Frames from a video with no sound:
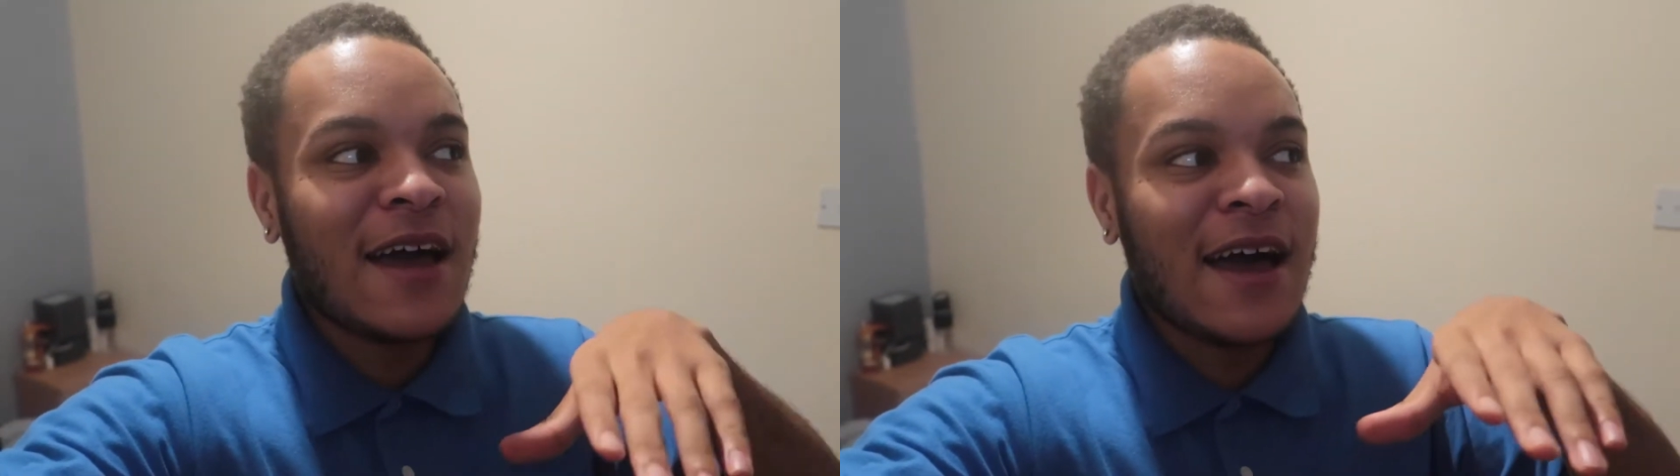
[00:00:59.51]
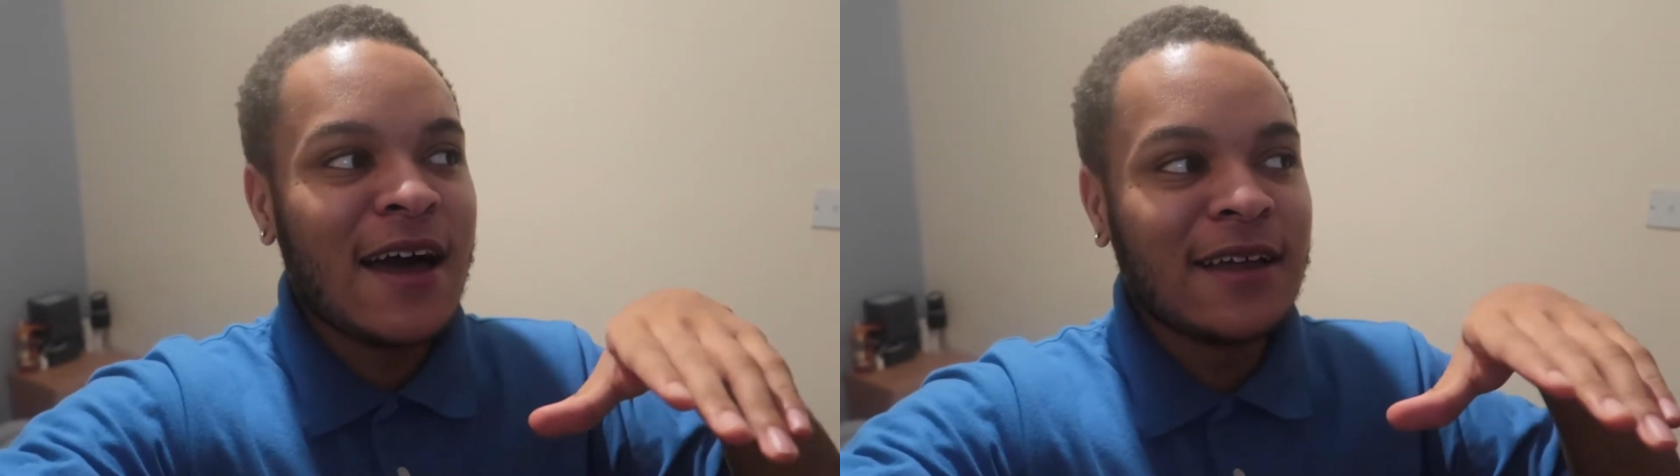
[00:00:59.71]

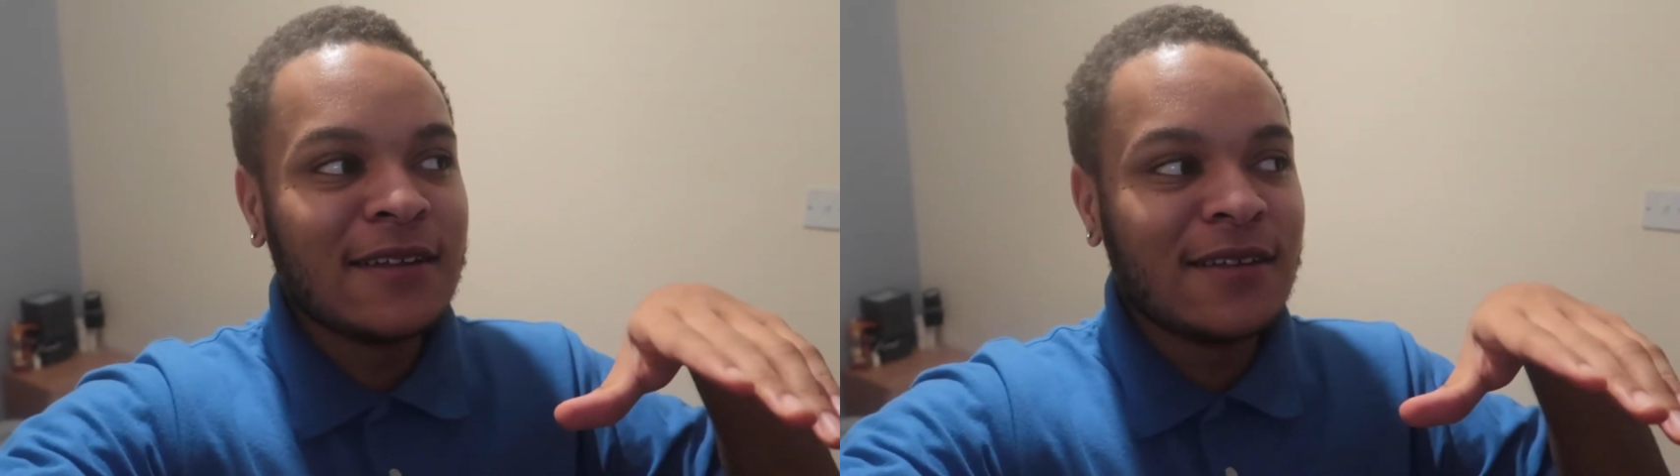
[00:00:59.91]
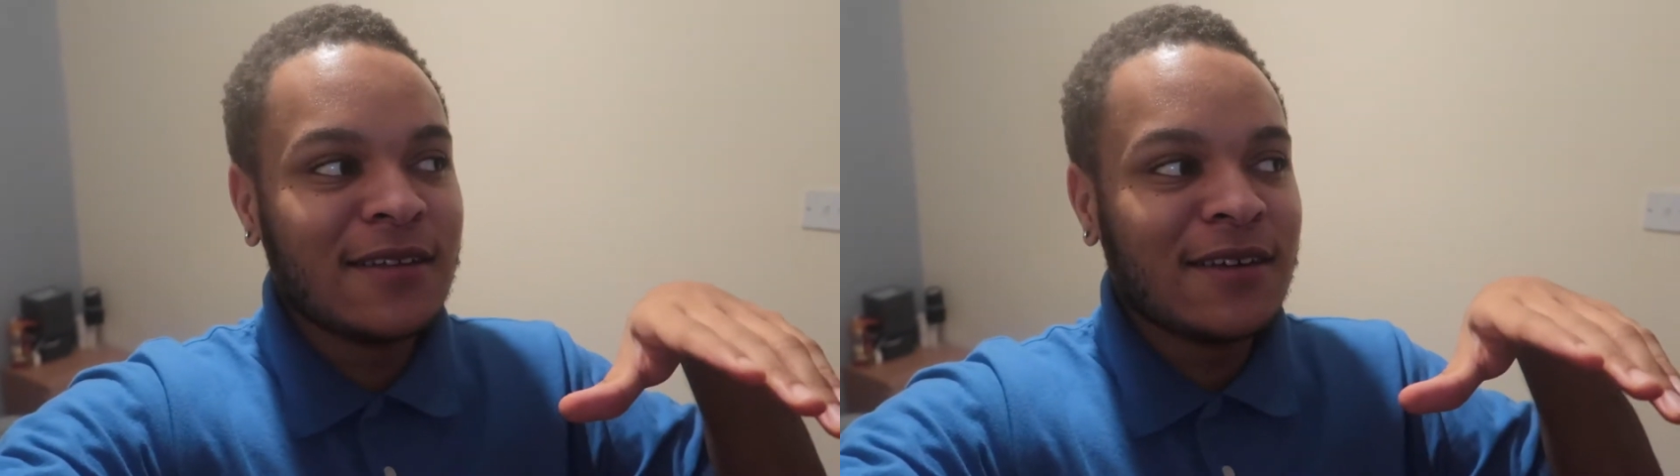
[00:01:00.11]

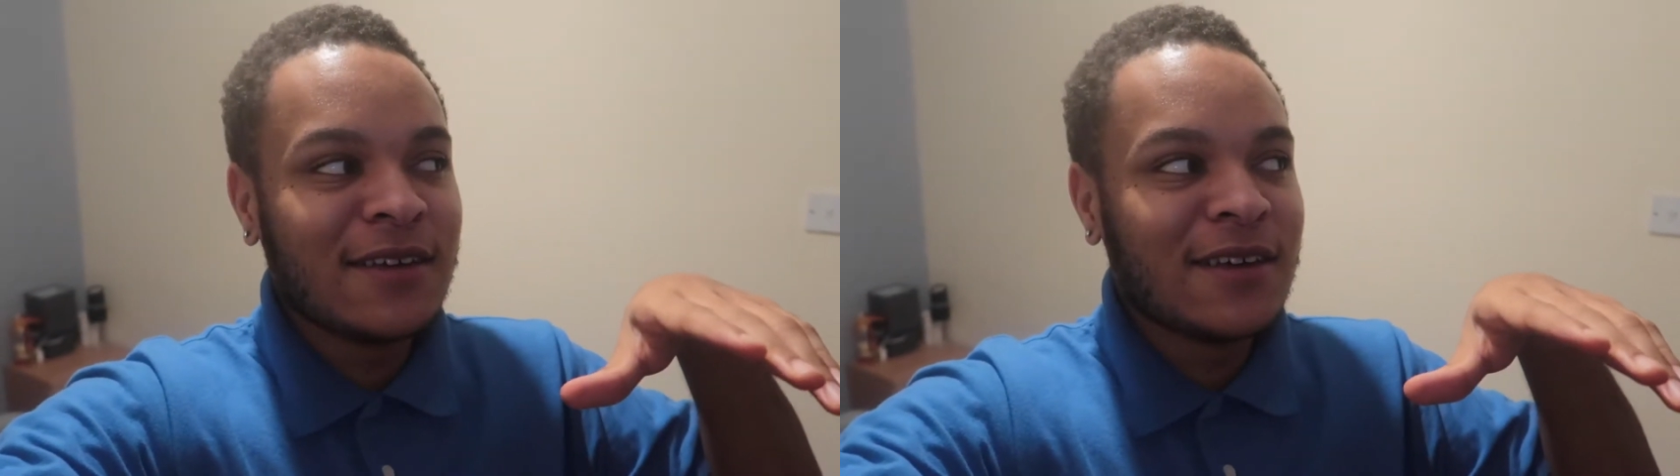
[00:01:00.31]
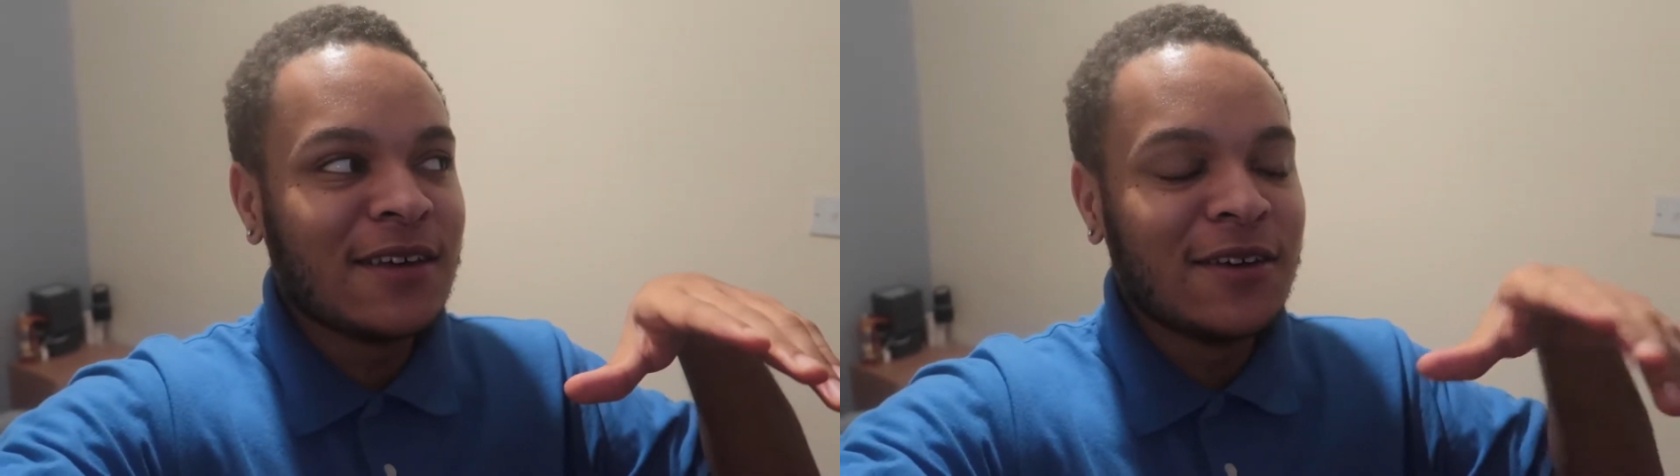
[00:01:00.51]
and
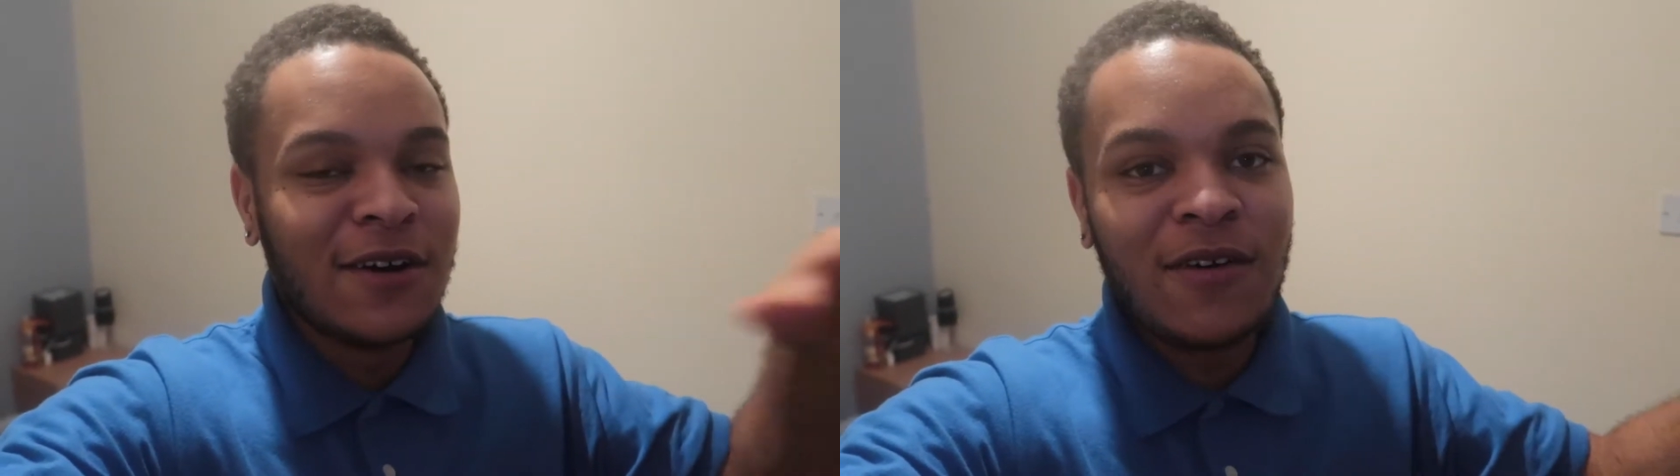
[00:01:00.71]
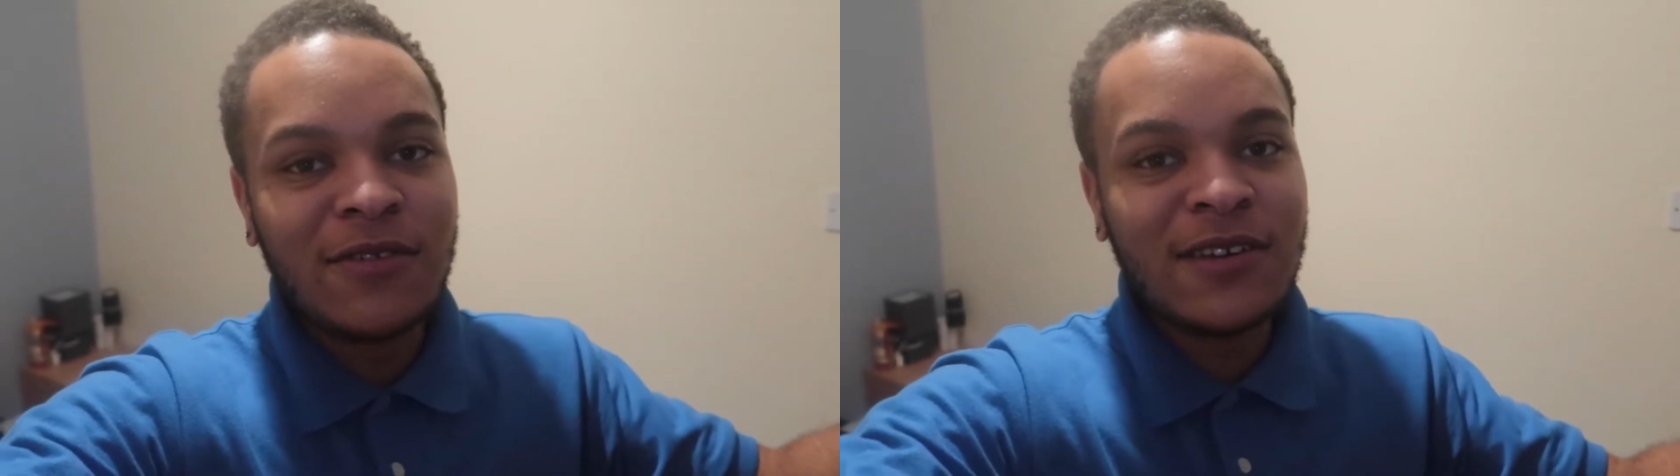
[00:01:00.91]
your other